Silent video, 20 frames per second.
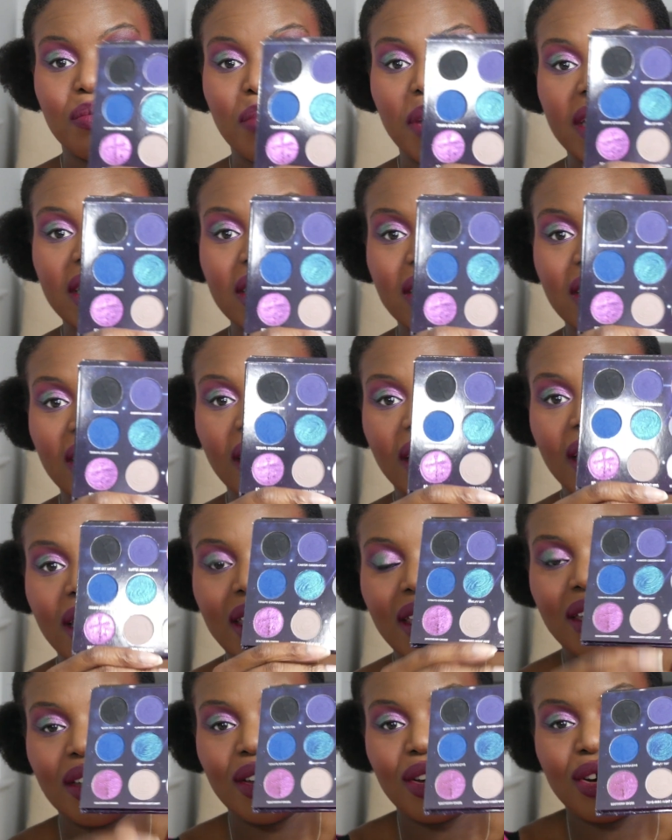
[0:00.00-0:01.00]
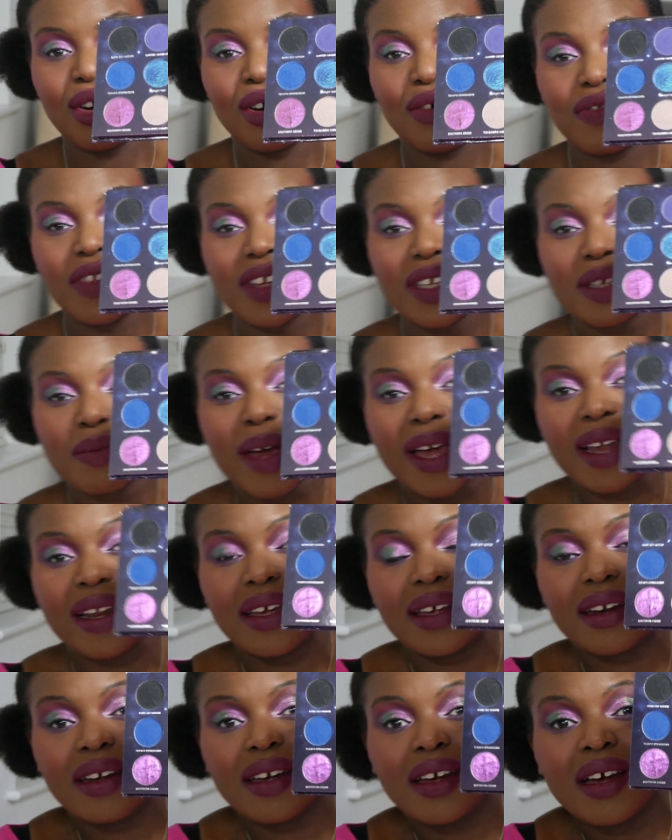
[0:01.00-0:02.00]
basically, of this
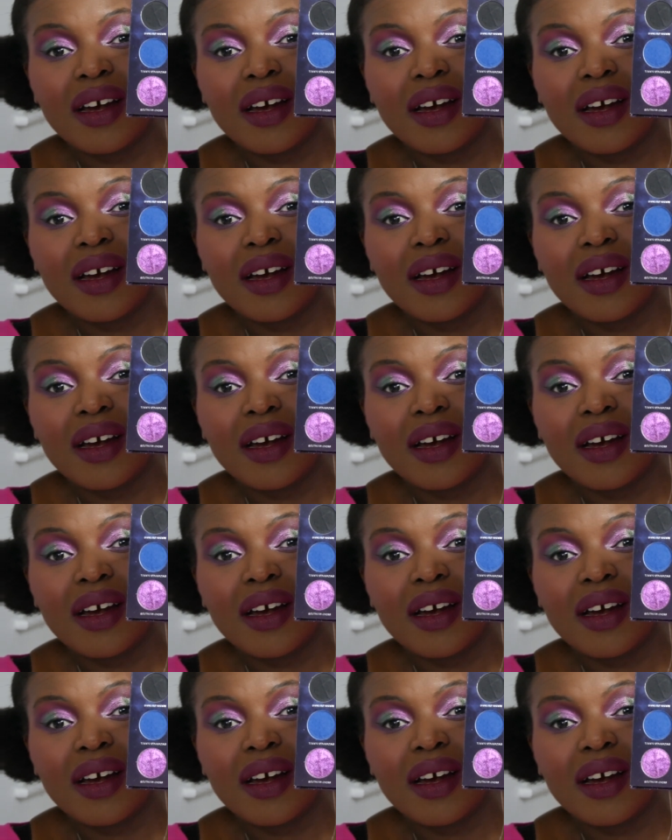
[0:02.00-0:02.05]
palette.